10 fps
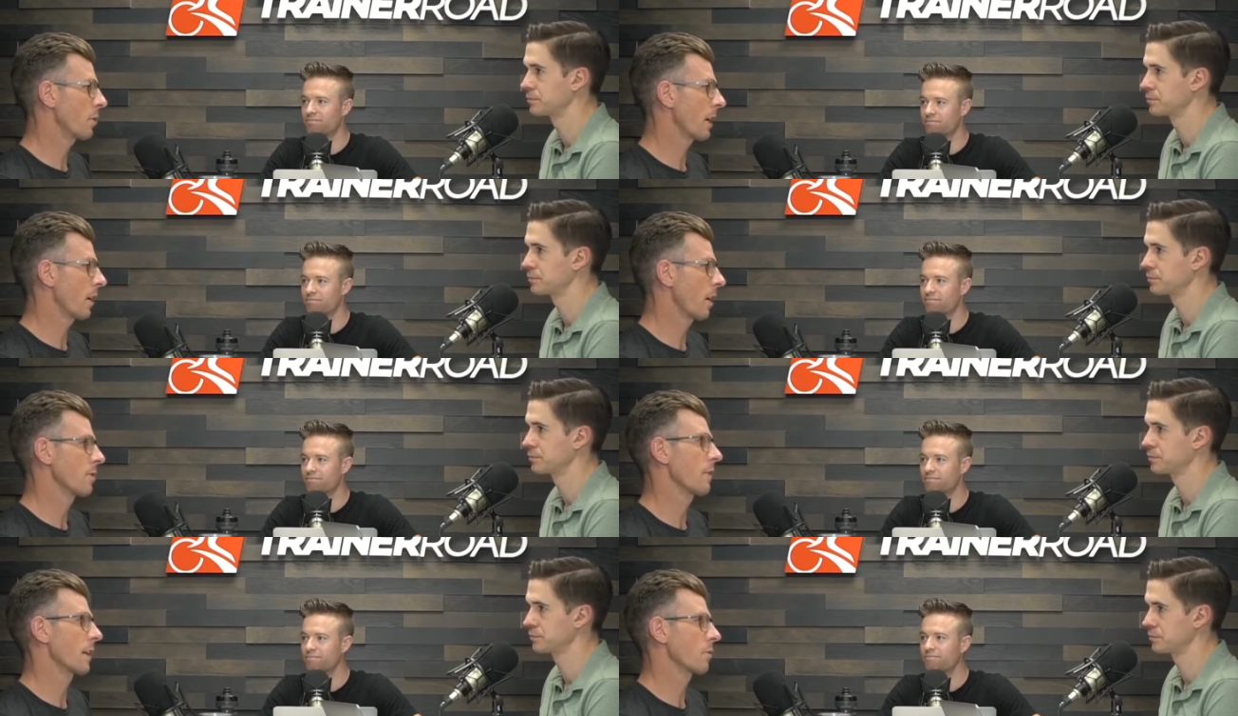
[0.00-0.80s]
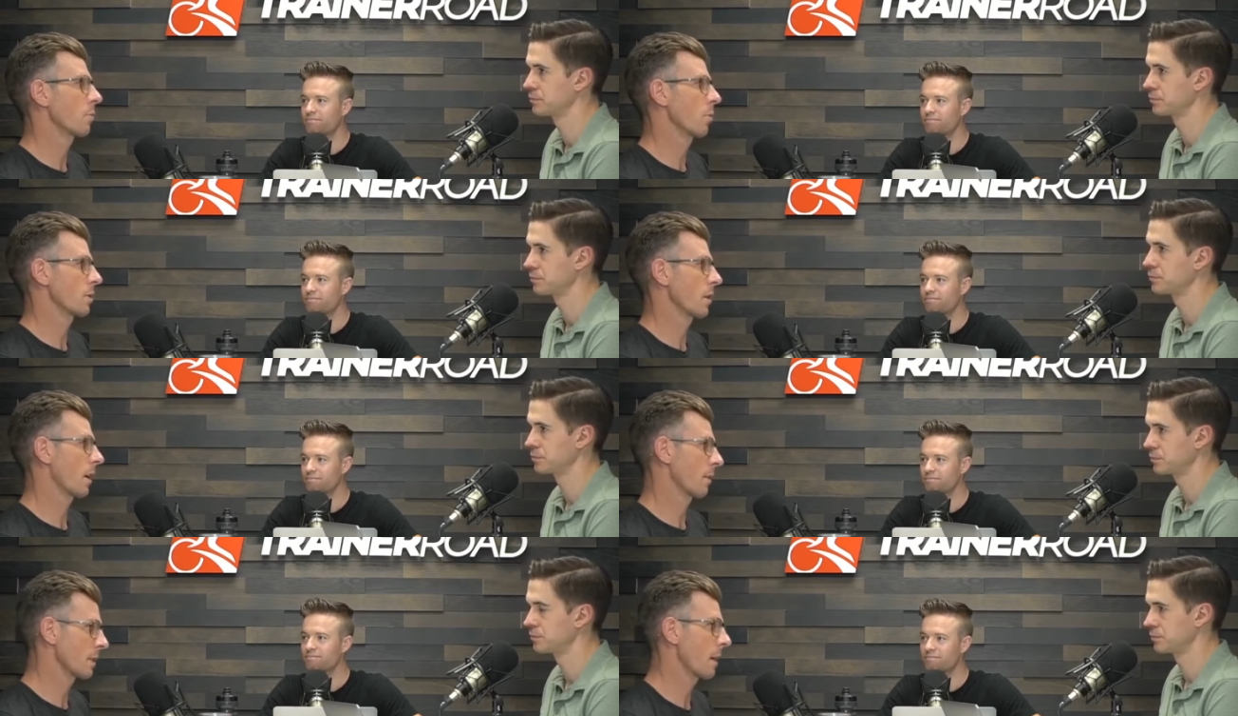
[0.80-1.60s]
Speaker 1: drink loads of extra water,
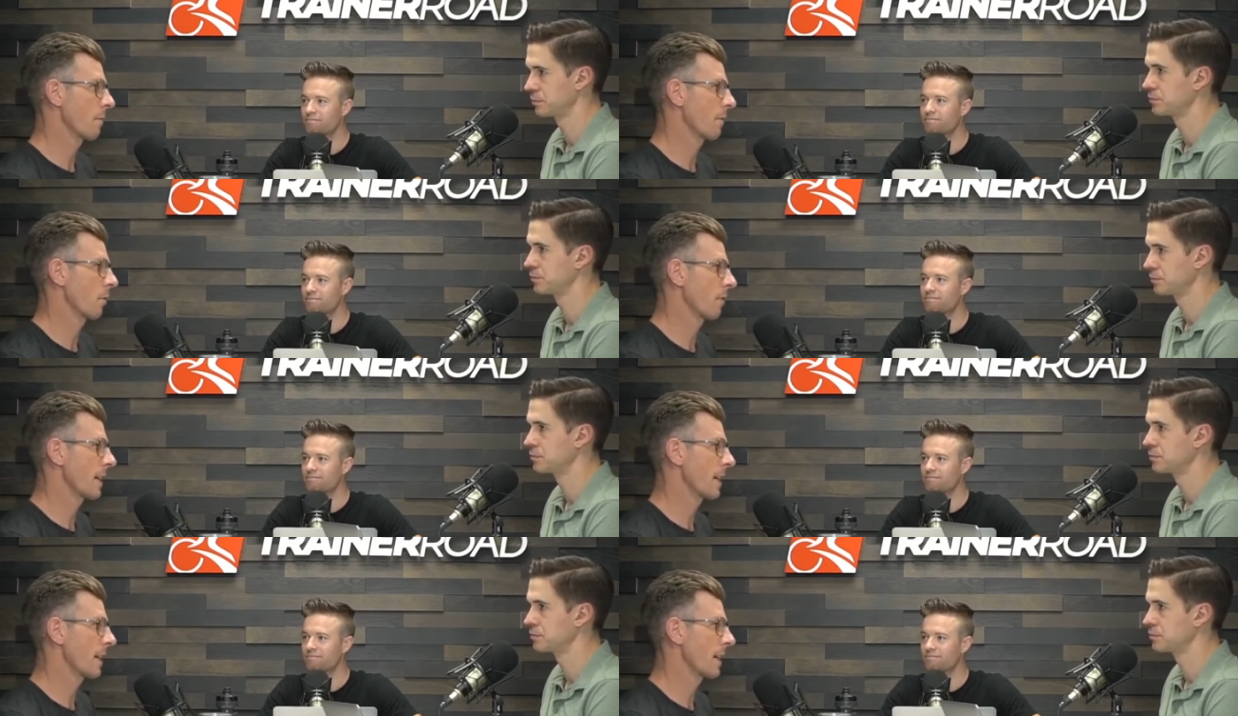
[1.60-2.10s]
like we were saying before,